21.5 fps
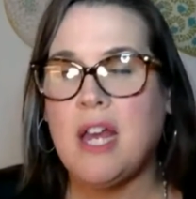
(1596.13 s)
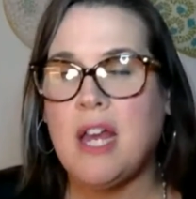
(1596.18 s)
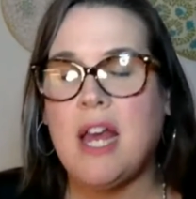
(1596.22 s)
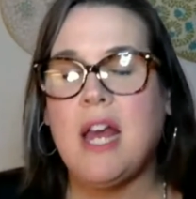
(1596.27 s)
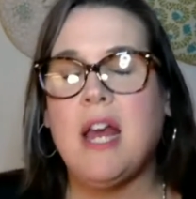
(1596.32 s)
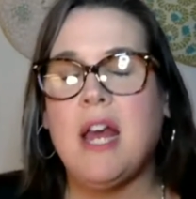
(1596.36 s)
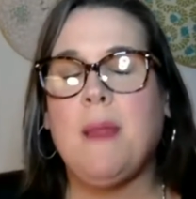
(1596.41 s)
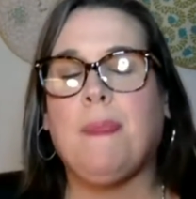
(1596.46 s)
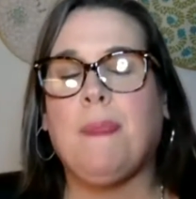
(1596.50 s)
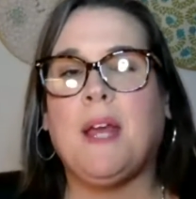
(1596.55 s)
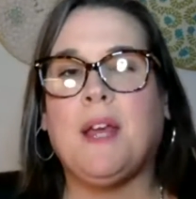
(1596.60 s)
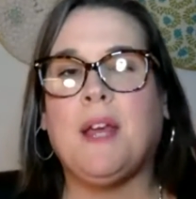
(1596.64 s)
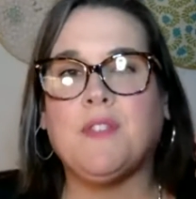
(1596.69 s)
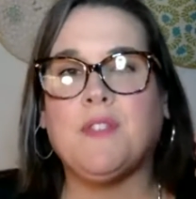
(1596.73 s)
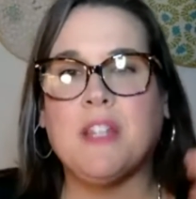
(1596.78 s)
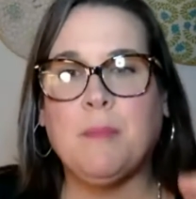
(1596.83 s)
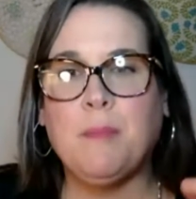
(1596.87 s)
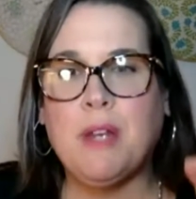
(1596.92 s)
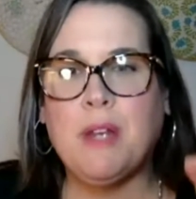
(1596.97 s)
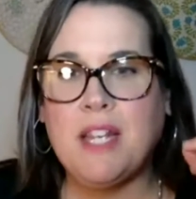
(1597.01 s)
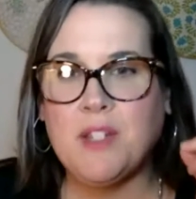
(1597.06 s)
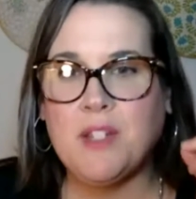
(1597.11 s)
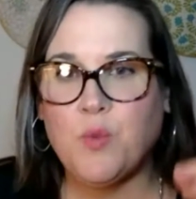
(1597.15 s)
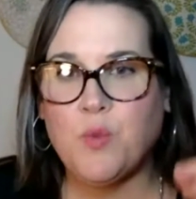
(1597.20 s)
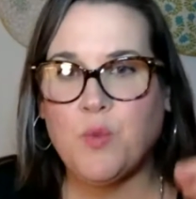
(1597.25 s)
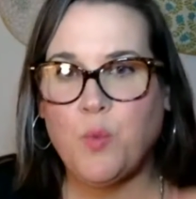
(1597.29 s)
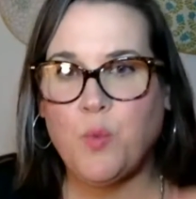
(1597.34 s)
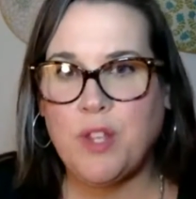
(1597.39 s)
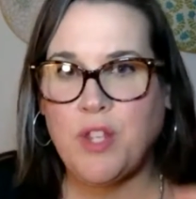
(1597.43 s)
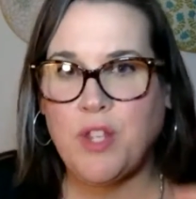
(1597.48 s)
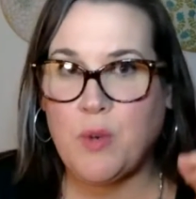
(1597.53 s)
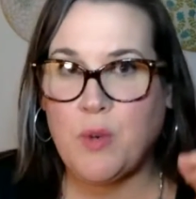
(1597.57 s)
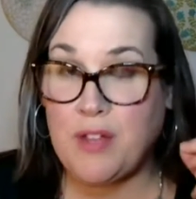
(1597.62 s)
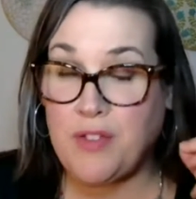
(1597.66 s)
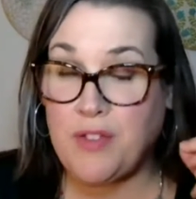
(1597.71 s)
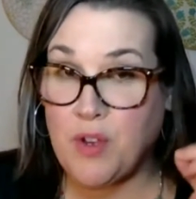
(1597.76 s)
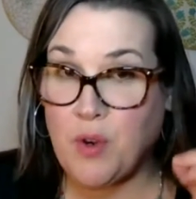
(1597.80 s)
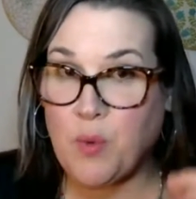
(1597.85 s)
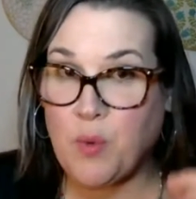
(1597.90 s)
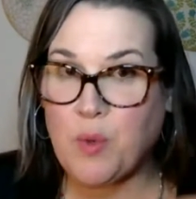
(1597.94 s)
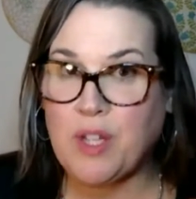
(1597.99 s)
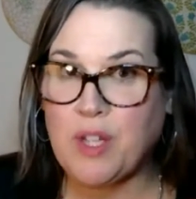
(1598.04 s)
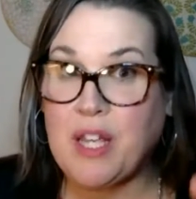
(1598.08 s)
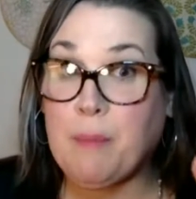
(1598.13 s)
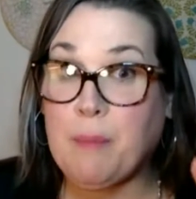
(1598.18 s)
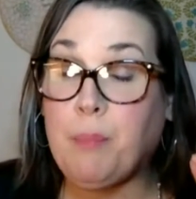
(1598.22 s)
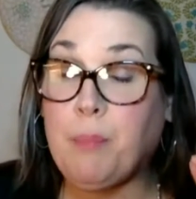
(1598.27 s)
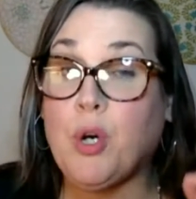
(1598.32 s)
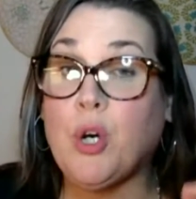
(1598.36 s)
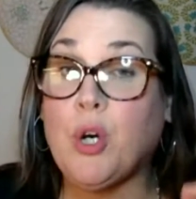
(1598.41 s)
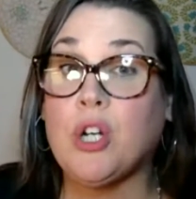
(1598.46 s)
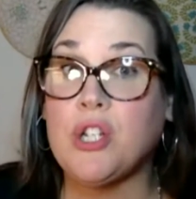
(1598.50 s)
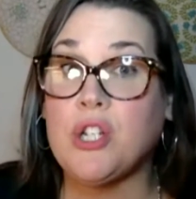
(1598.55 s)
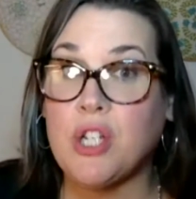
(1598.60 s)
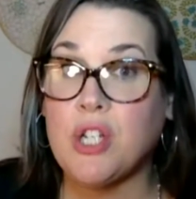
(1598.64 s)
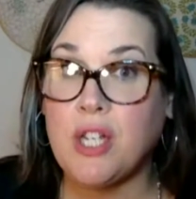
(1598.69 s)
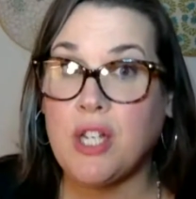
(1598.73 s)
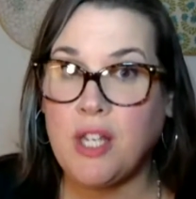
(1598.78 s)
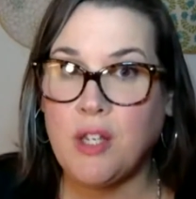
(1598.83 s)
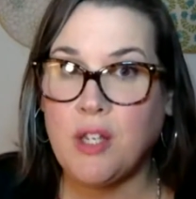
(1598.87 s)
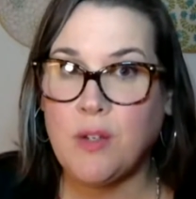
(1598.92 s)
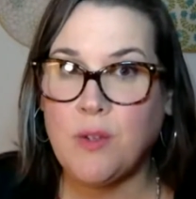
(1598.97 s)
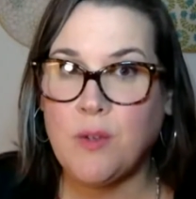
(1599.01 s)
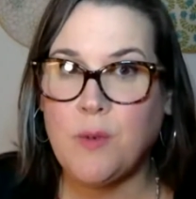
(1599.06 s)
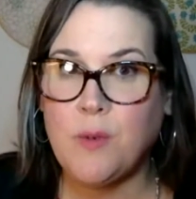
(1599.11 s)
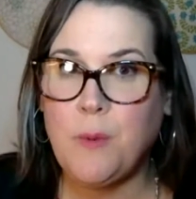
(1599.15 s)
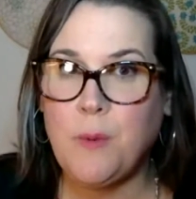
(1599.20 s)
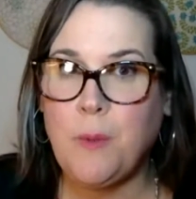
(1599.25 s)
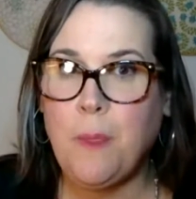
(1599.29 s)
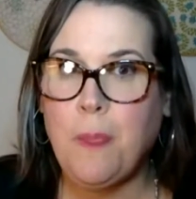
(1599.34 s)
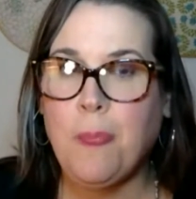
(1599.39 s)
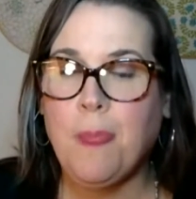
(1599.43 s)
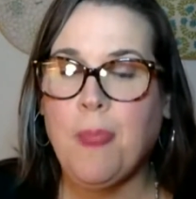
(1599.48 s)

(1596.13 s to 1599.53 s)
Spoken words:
Somebody is with you and they're really pushing you.